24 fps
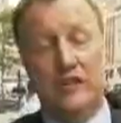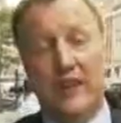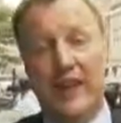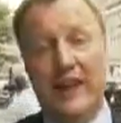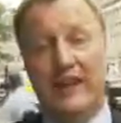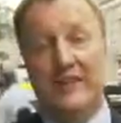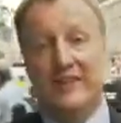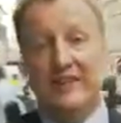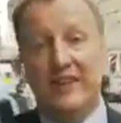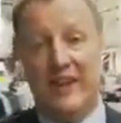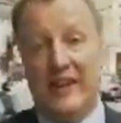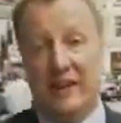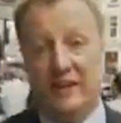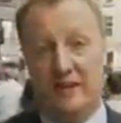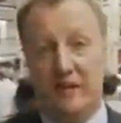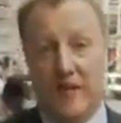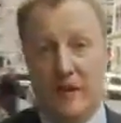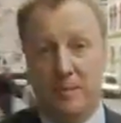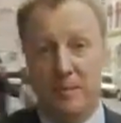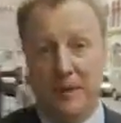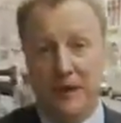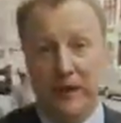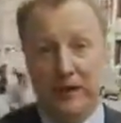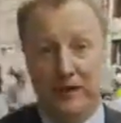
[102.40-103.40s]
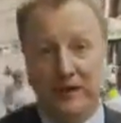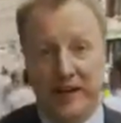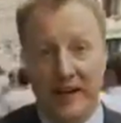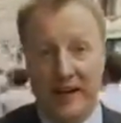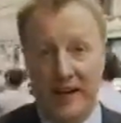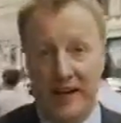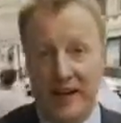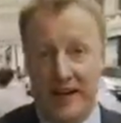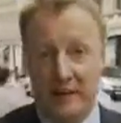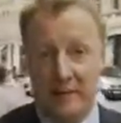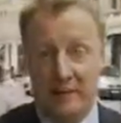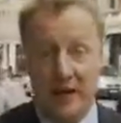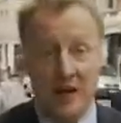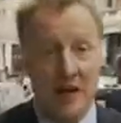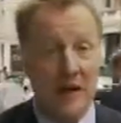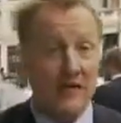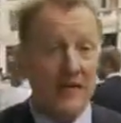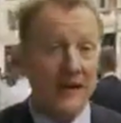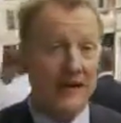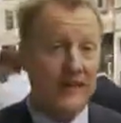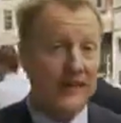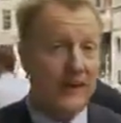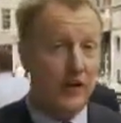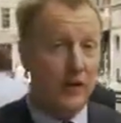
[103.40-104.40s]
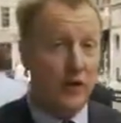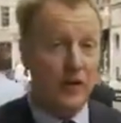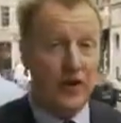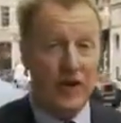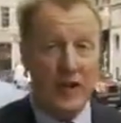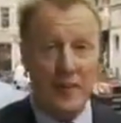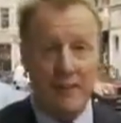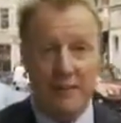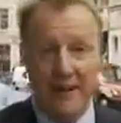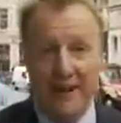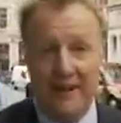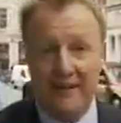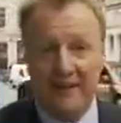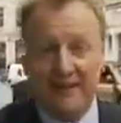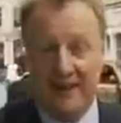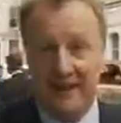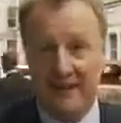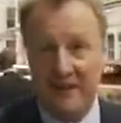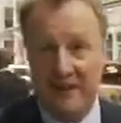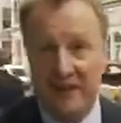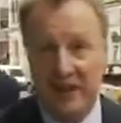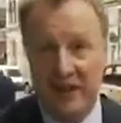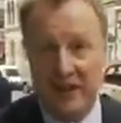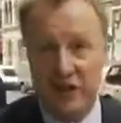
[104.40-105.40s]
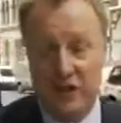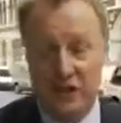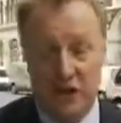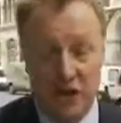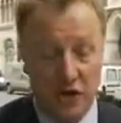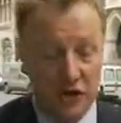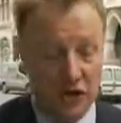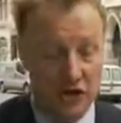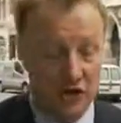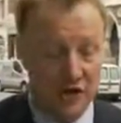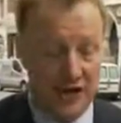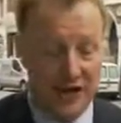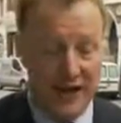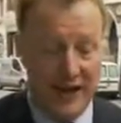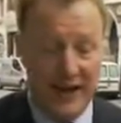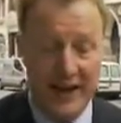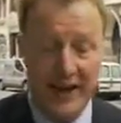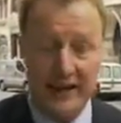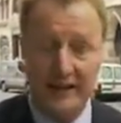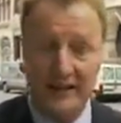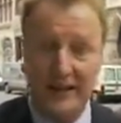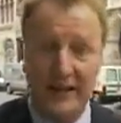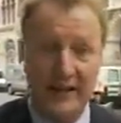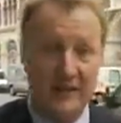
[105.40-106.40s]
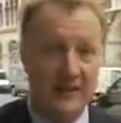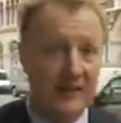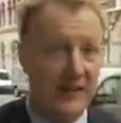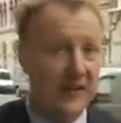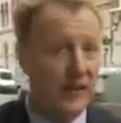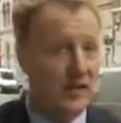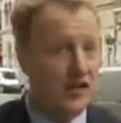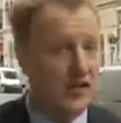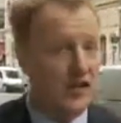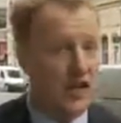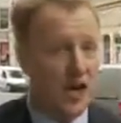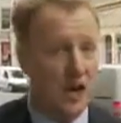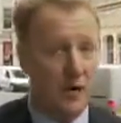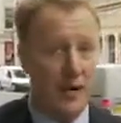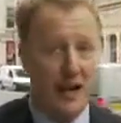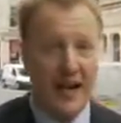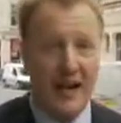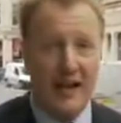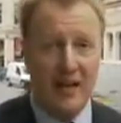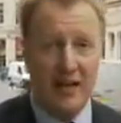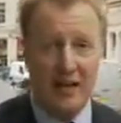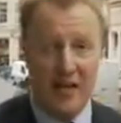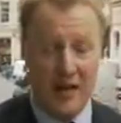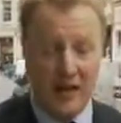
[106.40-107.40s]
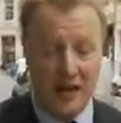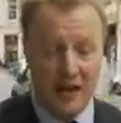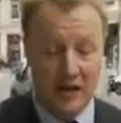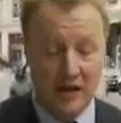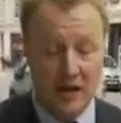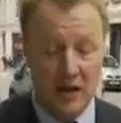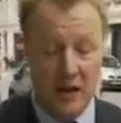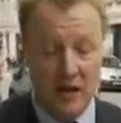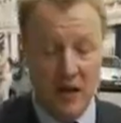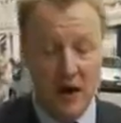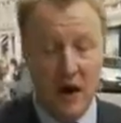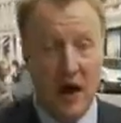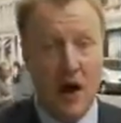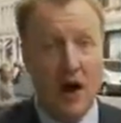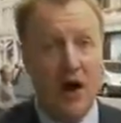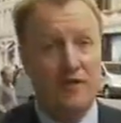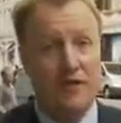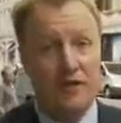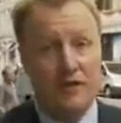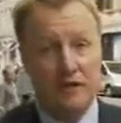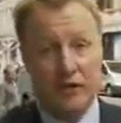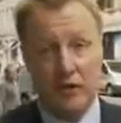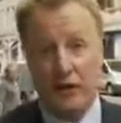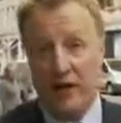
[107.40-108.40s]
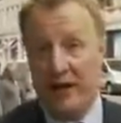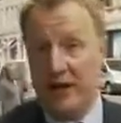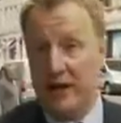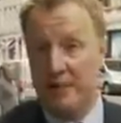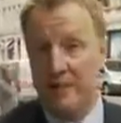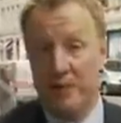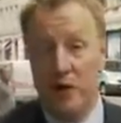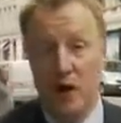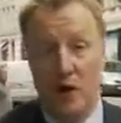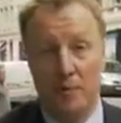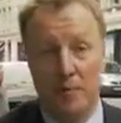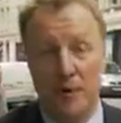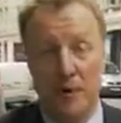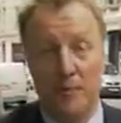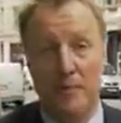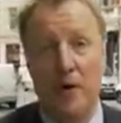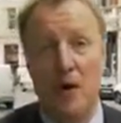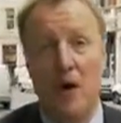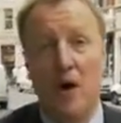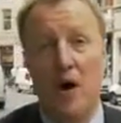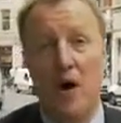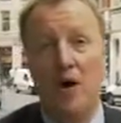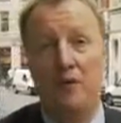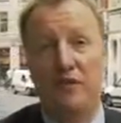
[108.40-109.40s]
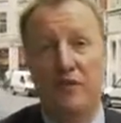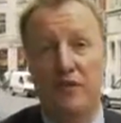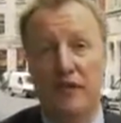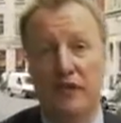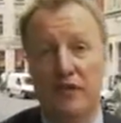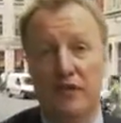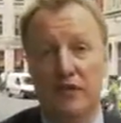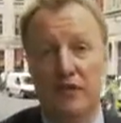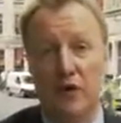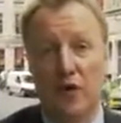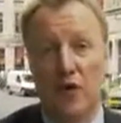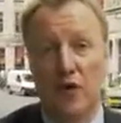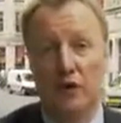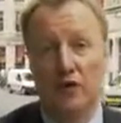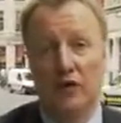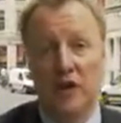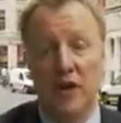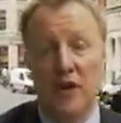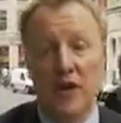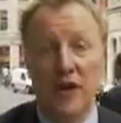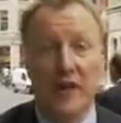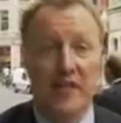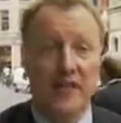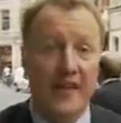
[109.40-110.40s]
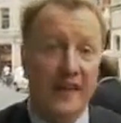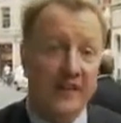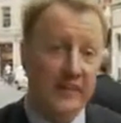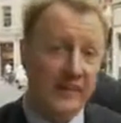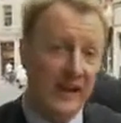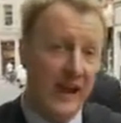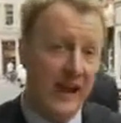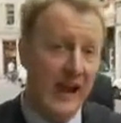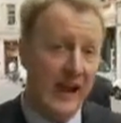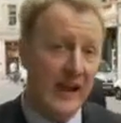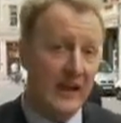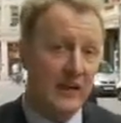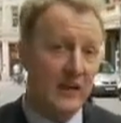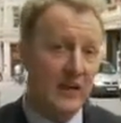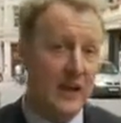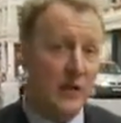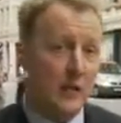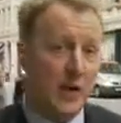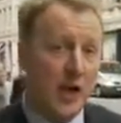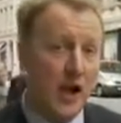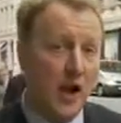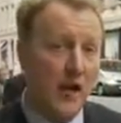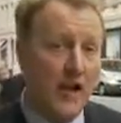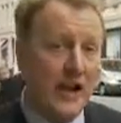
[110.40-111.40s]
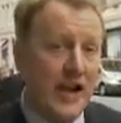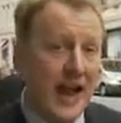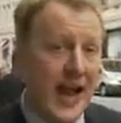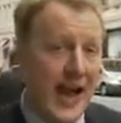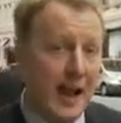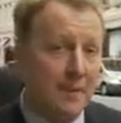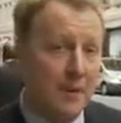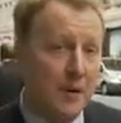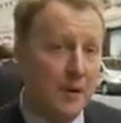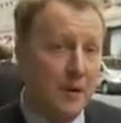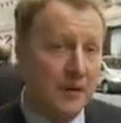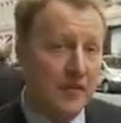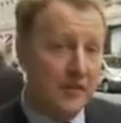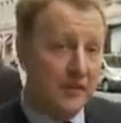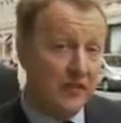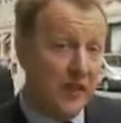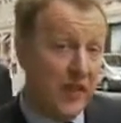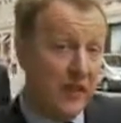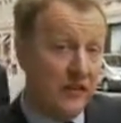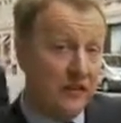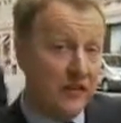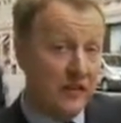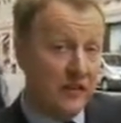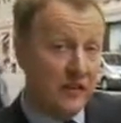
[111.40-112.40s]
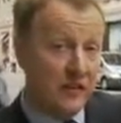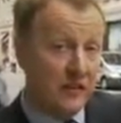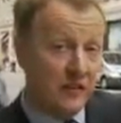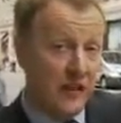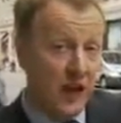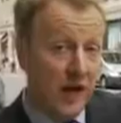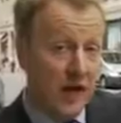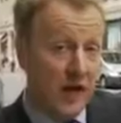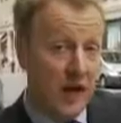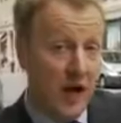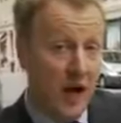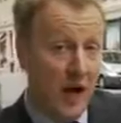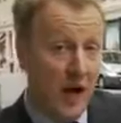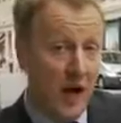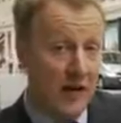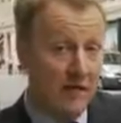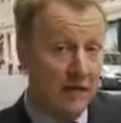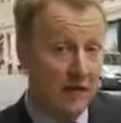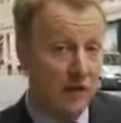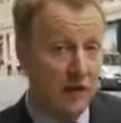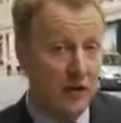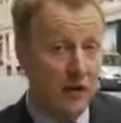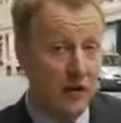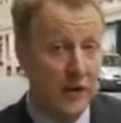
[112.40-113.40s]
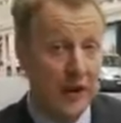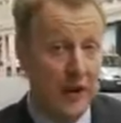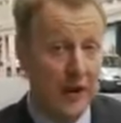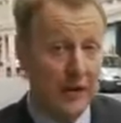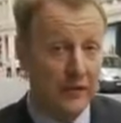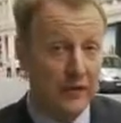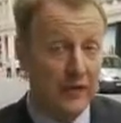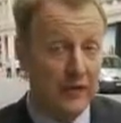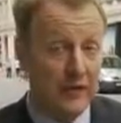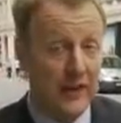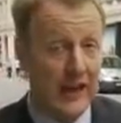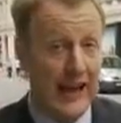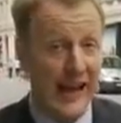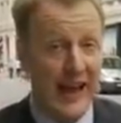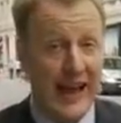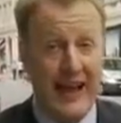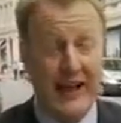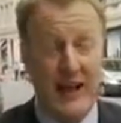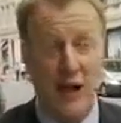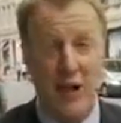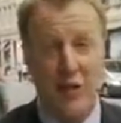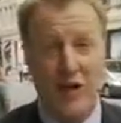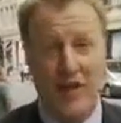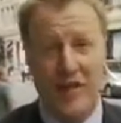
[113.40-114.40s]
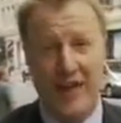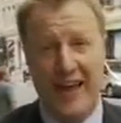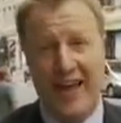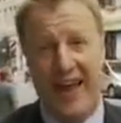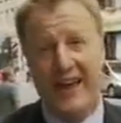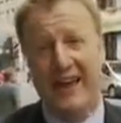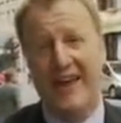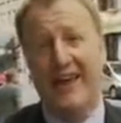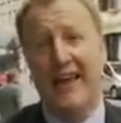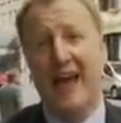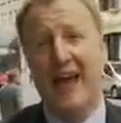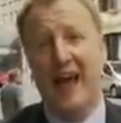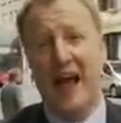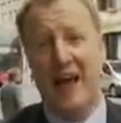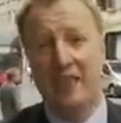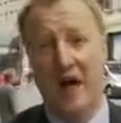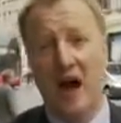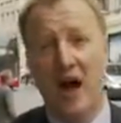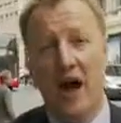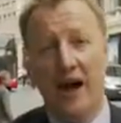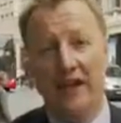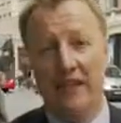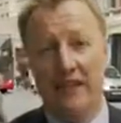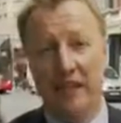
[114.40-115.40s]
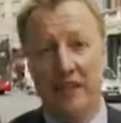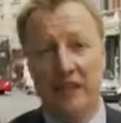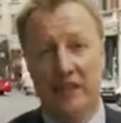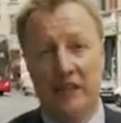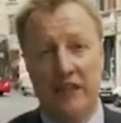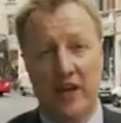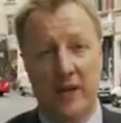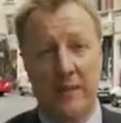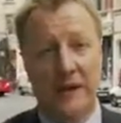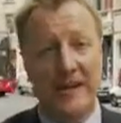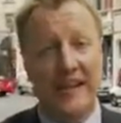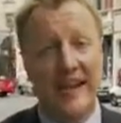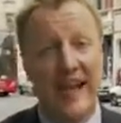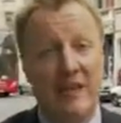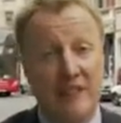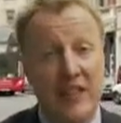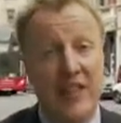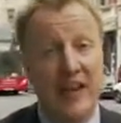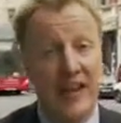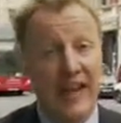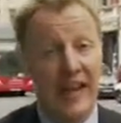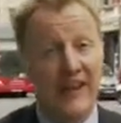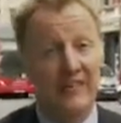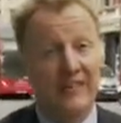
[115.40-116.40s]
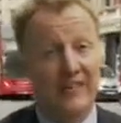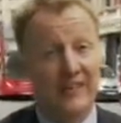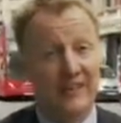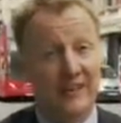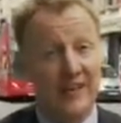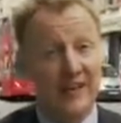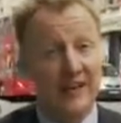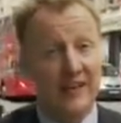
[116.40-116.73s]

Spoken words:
testing for the building, and they did all the impact testing they should, and it didn't show anything of this sort, any problem of this sort. They say it will only happen when the sun's at a certain height for 2 hours a day, and only then at the height of the summer. Nevertheless,